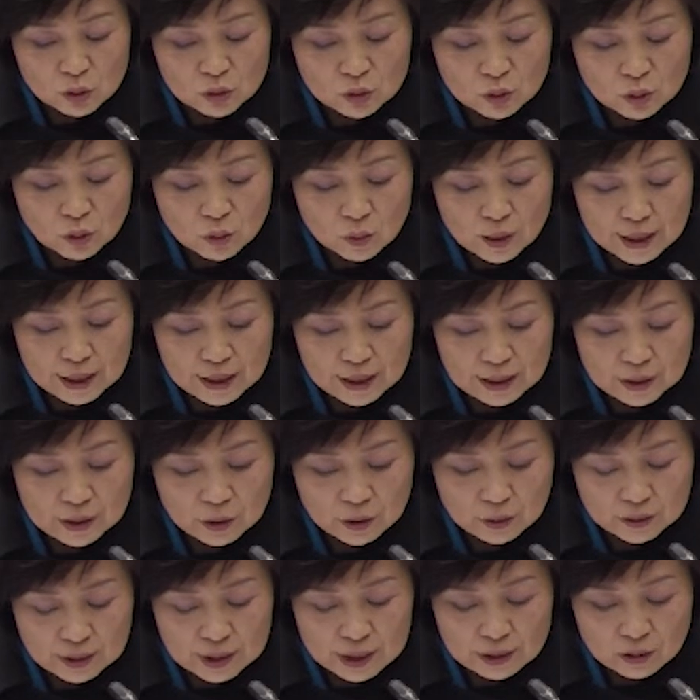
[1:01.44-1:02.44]
Chair.
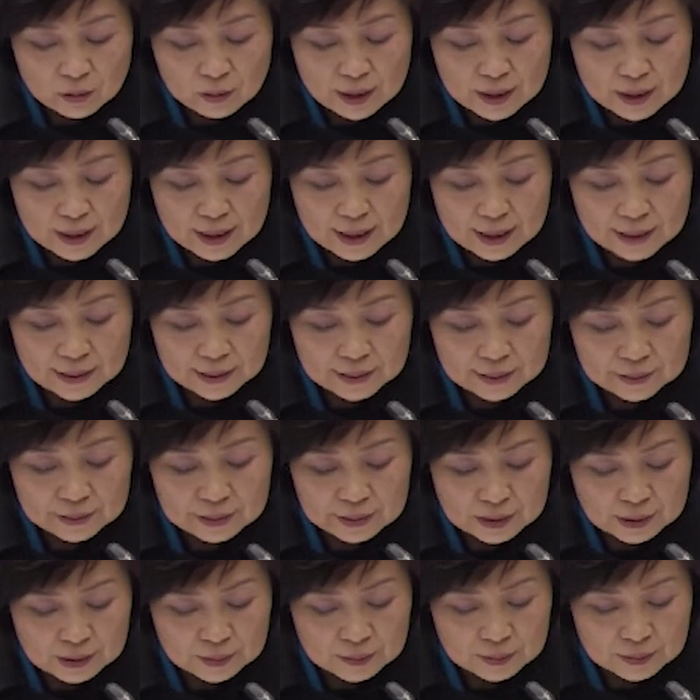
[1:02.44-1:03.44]
For the
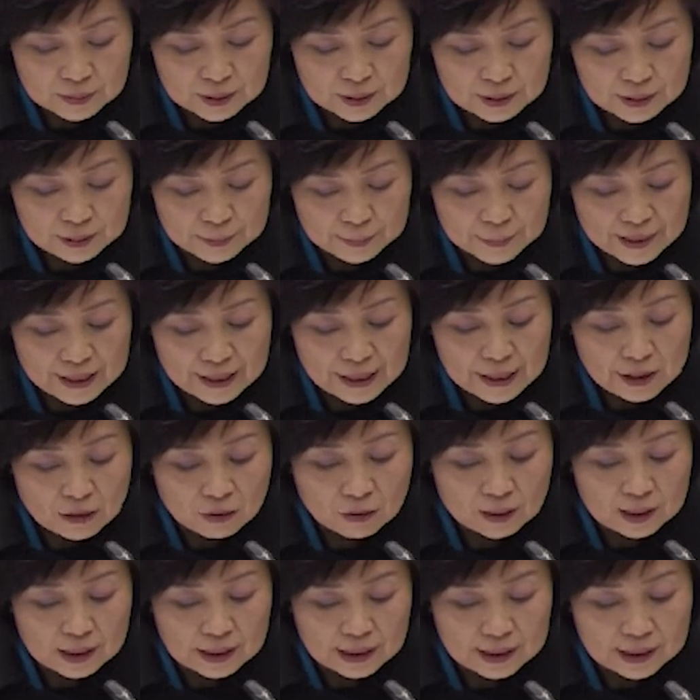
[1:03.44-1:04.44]
waiting time
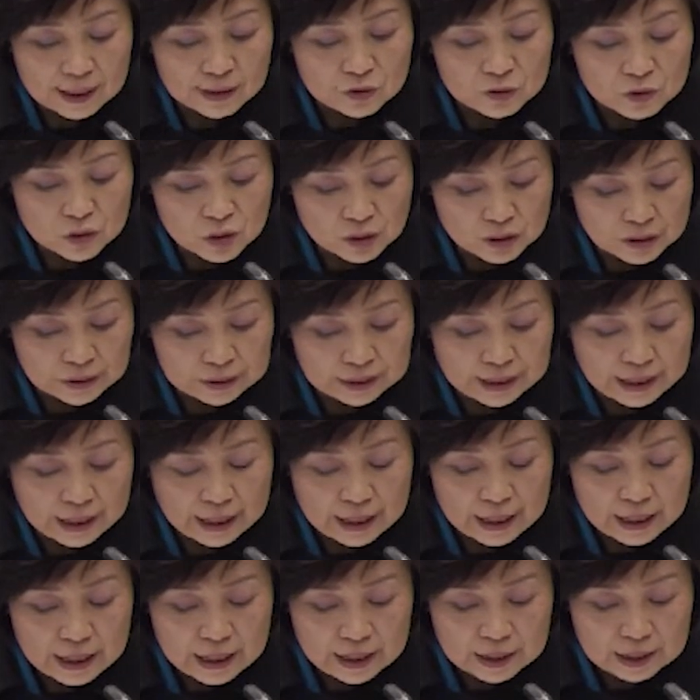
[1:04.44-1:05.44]
for boarding
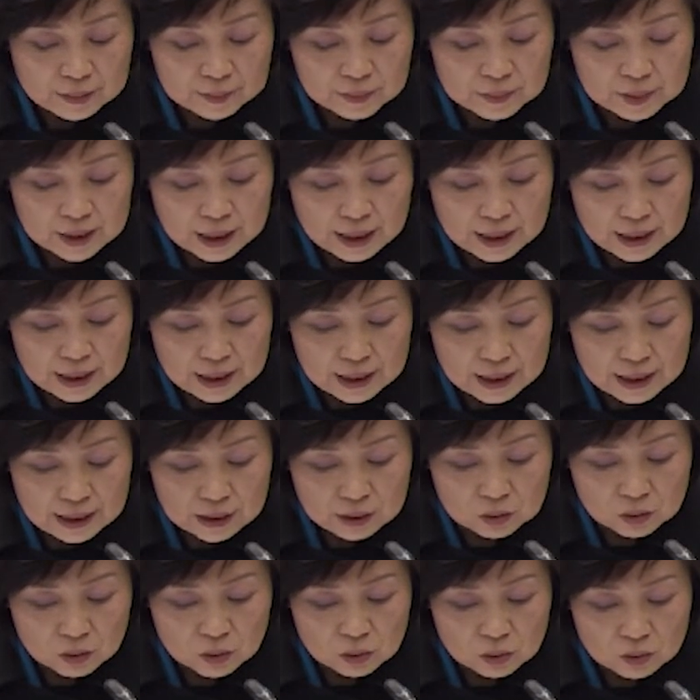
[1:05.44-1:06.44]
places,
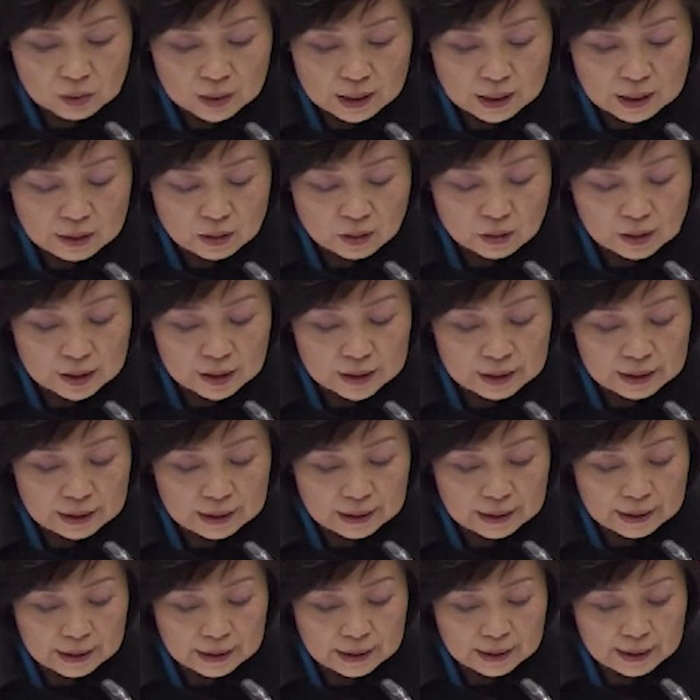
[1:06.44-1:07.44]
for MOID,
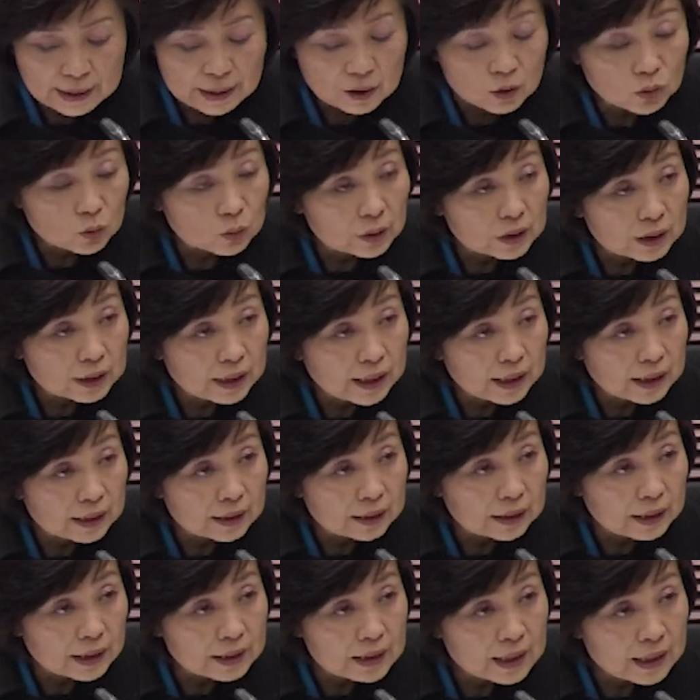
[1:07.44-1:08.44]
it is
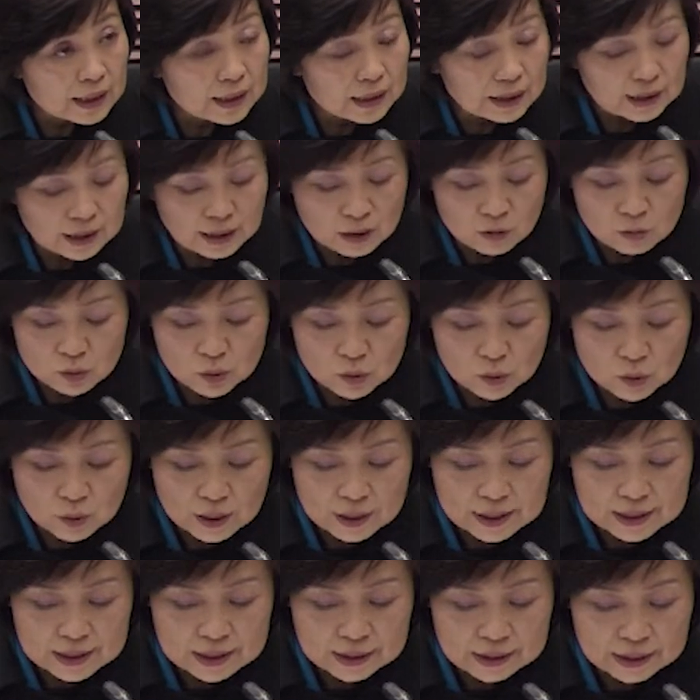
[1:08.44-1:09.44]
rather
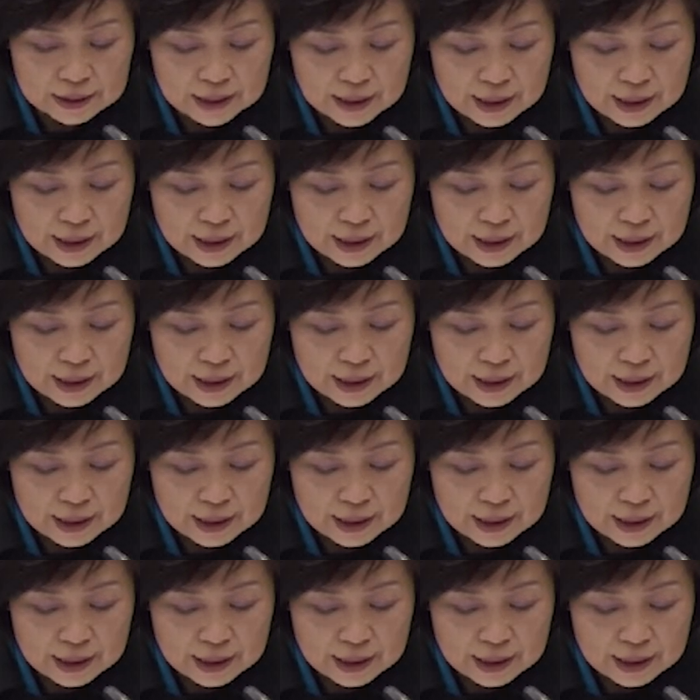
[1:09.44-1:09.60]
long.